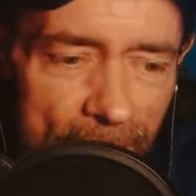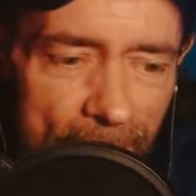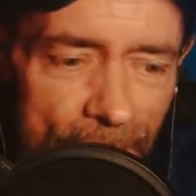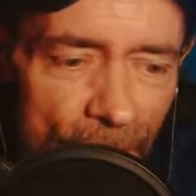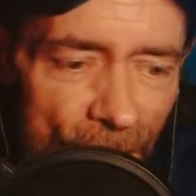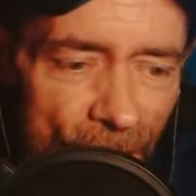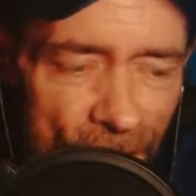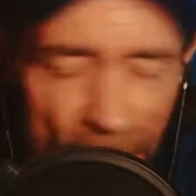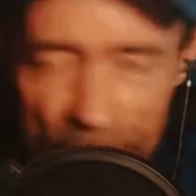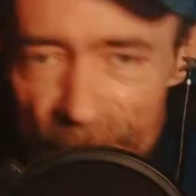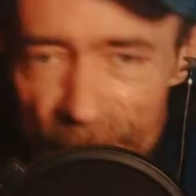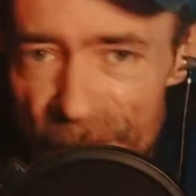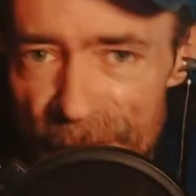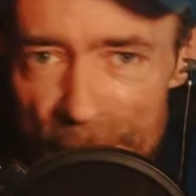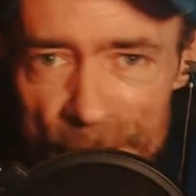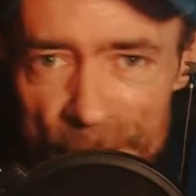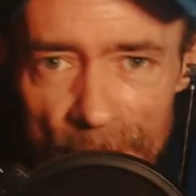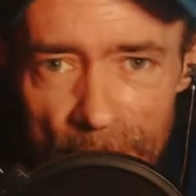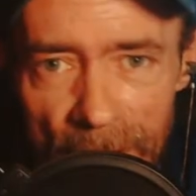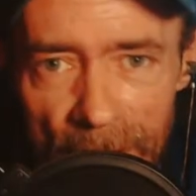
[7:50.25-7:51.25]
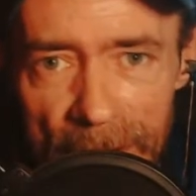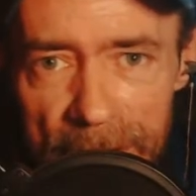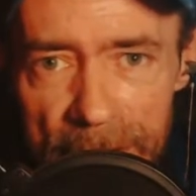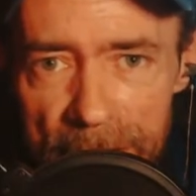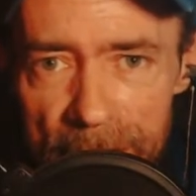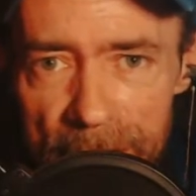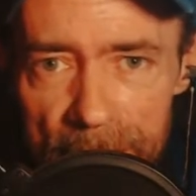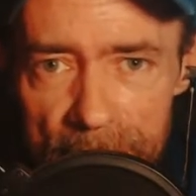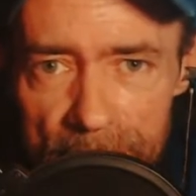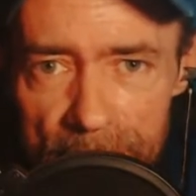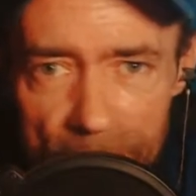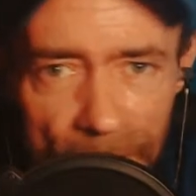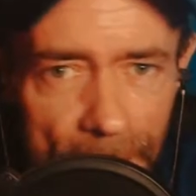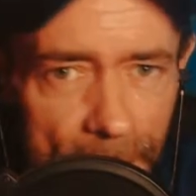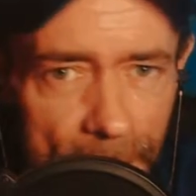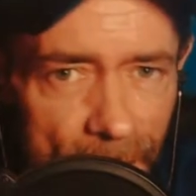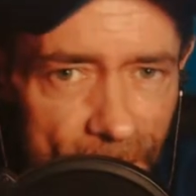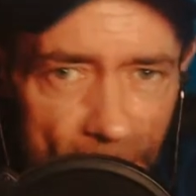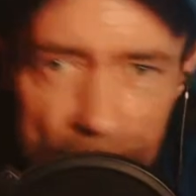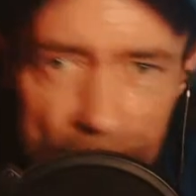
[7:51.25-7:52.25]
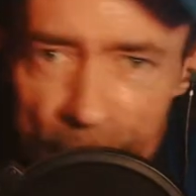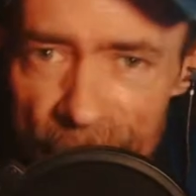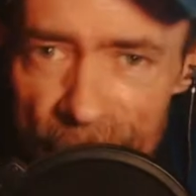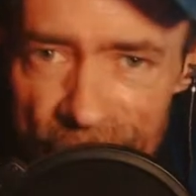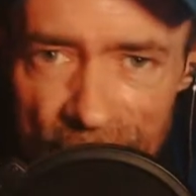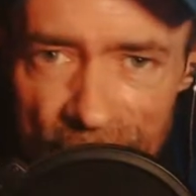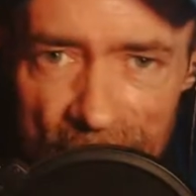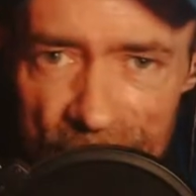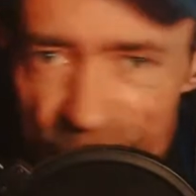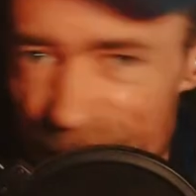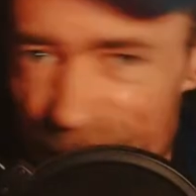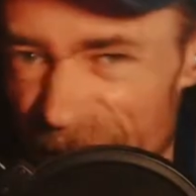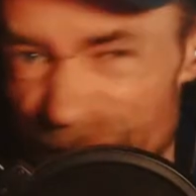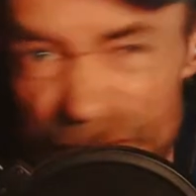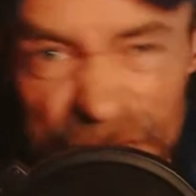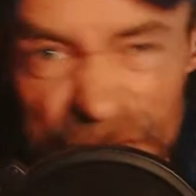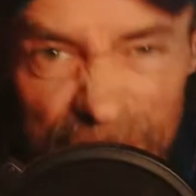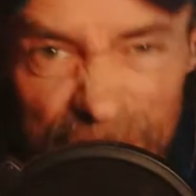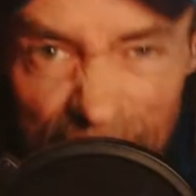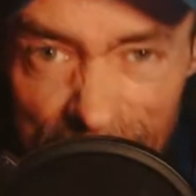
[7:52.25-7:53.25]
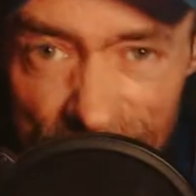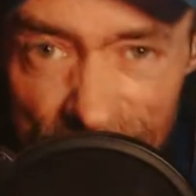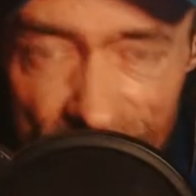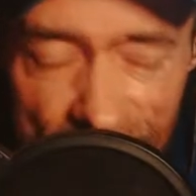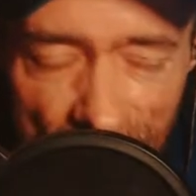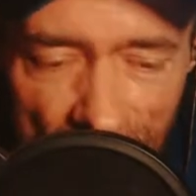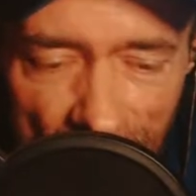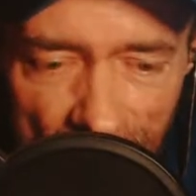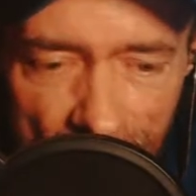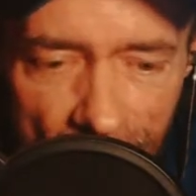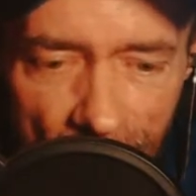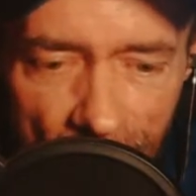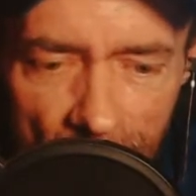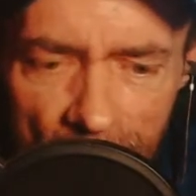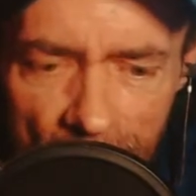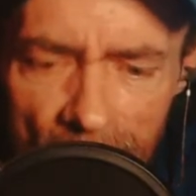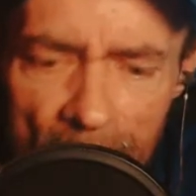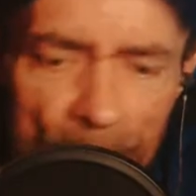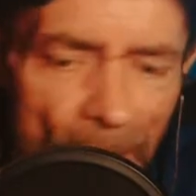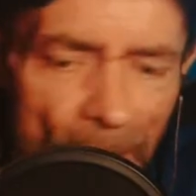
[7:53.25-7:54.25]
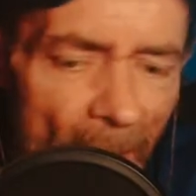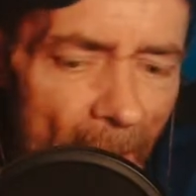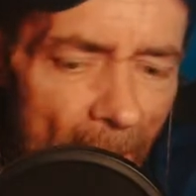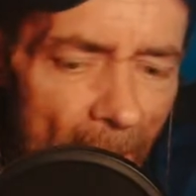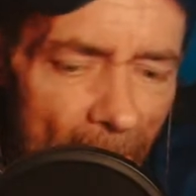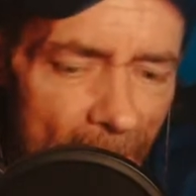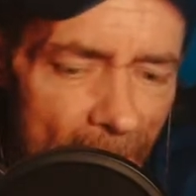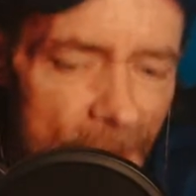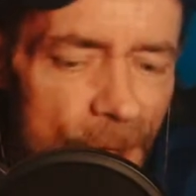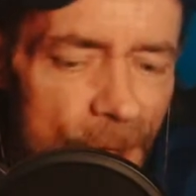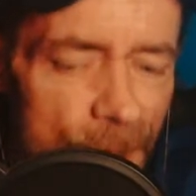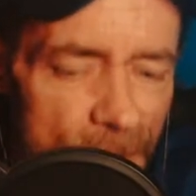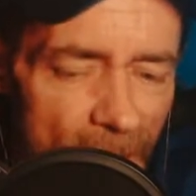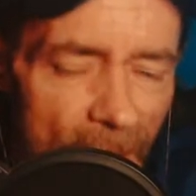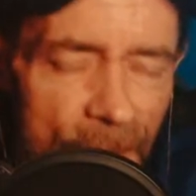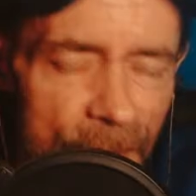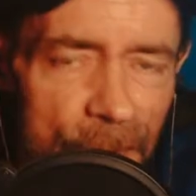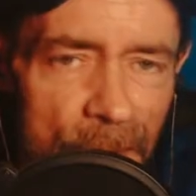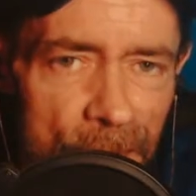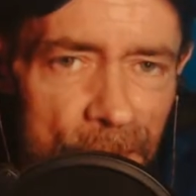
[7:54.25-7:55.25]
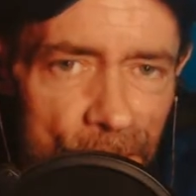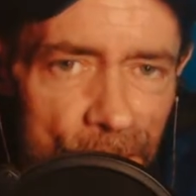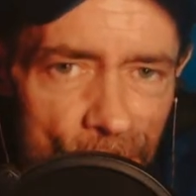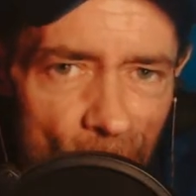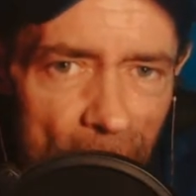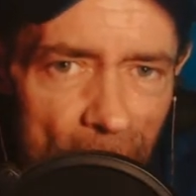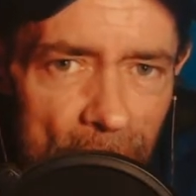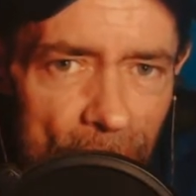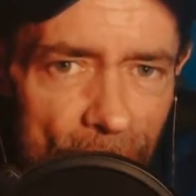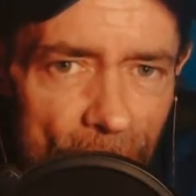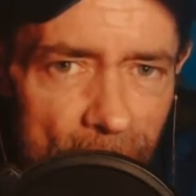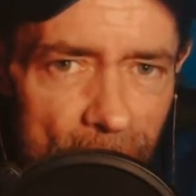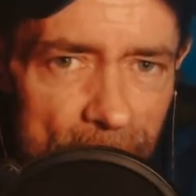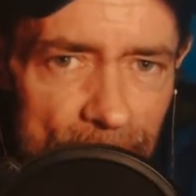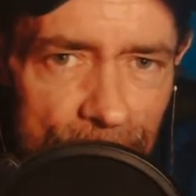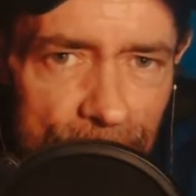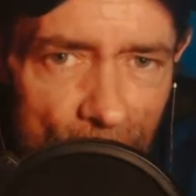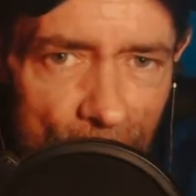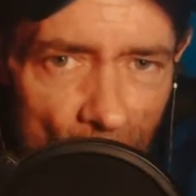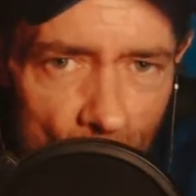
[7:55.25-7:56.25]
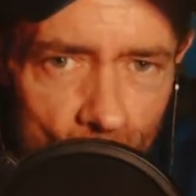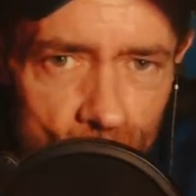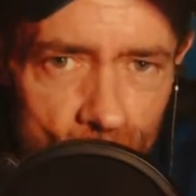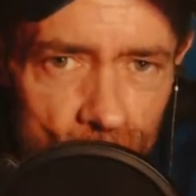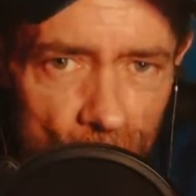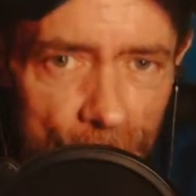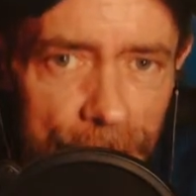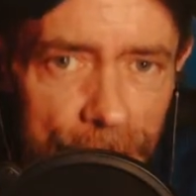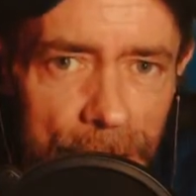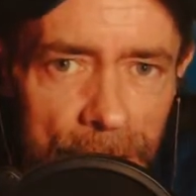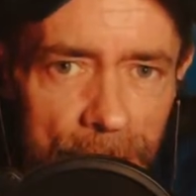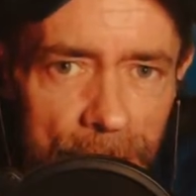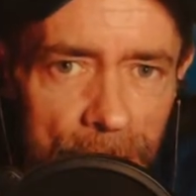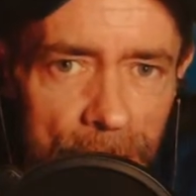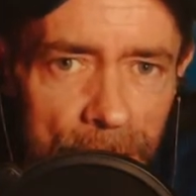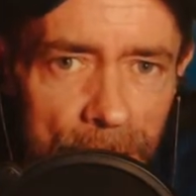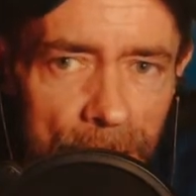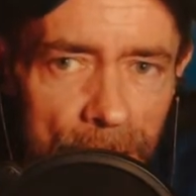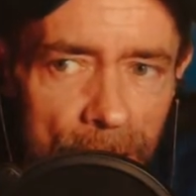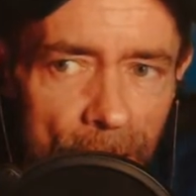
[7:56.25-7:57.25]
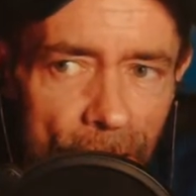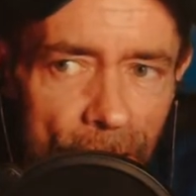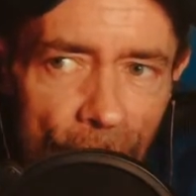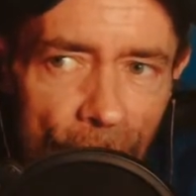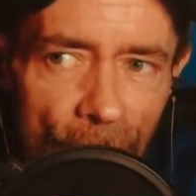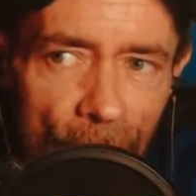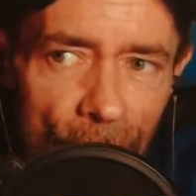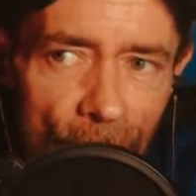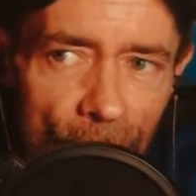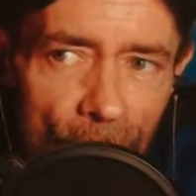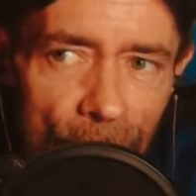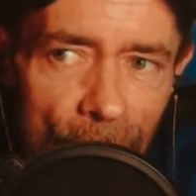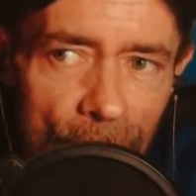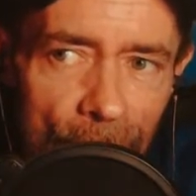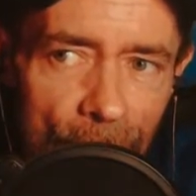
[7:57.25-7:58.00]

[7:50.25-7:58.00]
Some stuff I like, some stuff I just can't stand. But I've never felt the compulsion to.